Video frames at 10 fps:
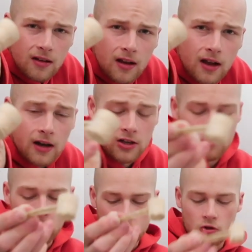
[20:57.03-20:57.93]
a kind of
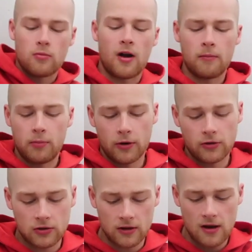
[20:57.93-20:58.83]
small scooper,
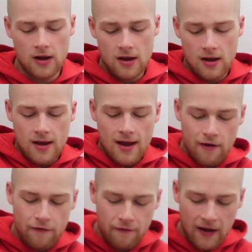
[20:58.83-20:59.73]
but
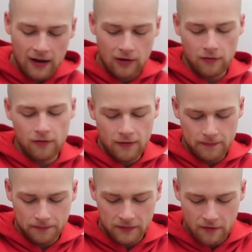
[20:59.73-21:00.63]
effective,
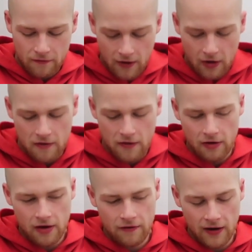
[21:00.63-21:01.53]
very,
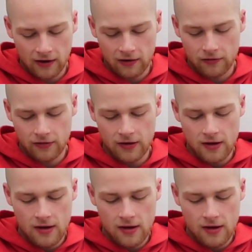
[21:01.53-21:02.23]
very effective.